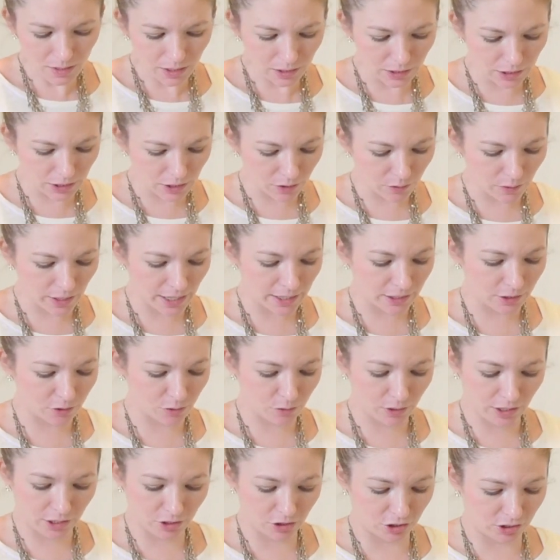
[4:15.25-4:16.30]
And
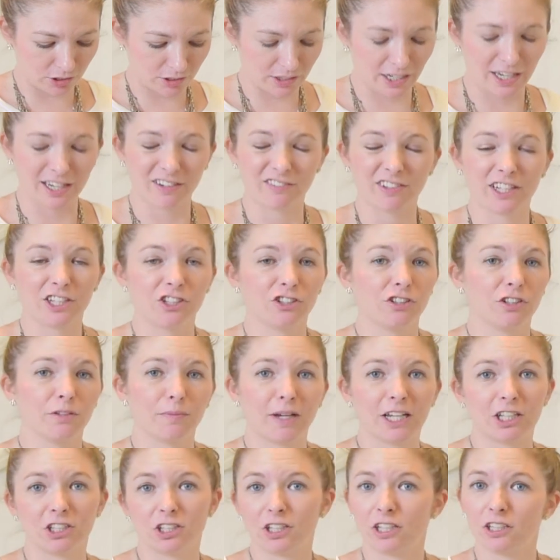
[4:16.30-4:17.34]
you can just kind of let your
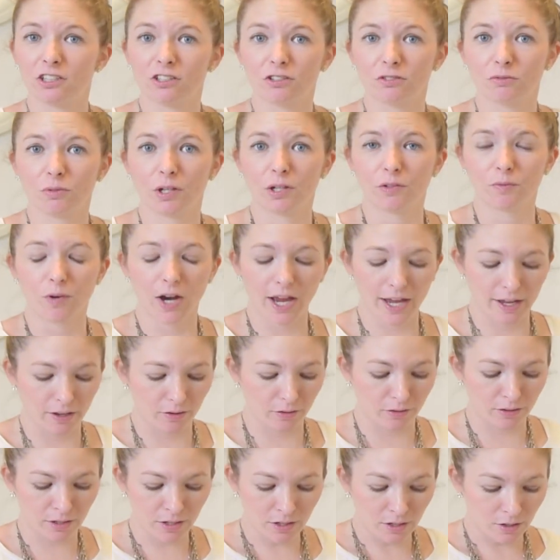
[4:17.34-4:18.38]
imagination run
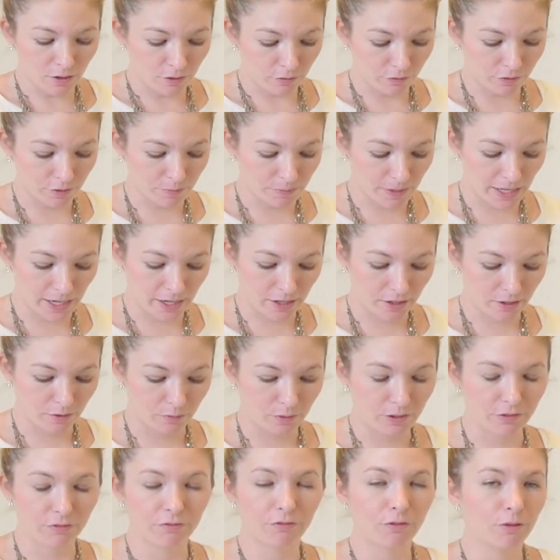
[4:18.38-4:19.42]
wild from there
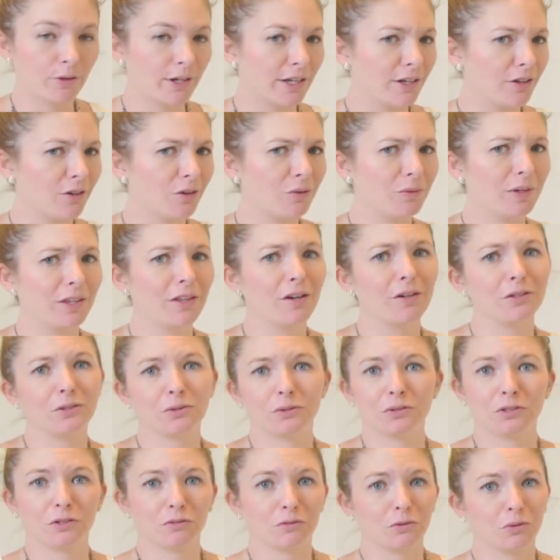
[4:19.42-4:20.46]
with foil, with all
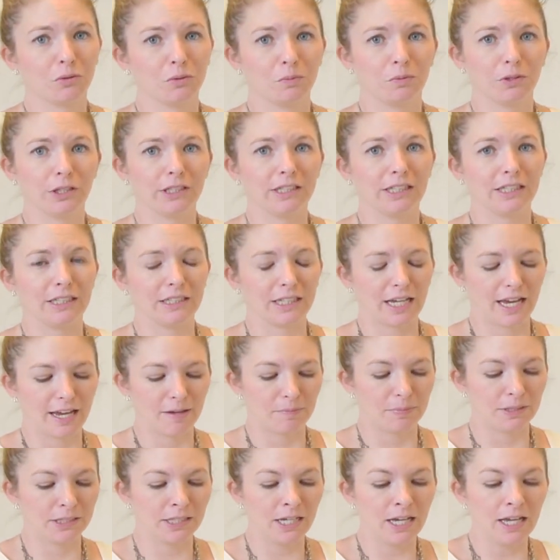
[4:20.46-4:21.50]
sorts of cool printing
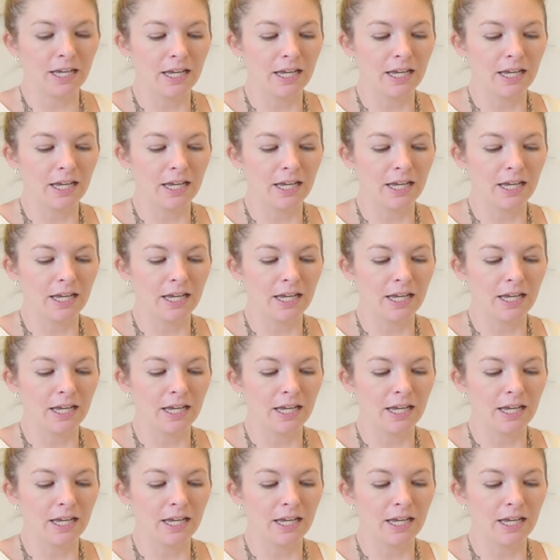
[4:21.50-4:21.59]
types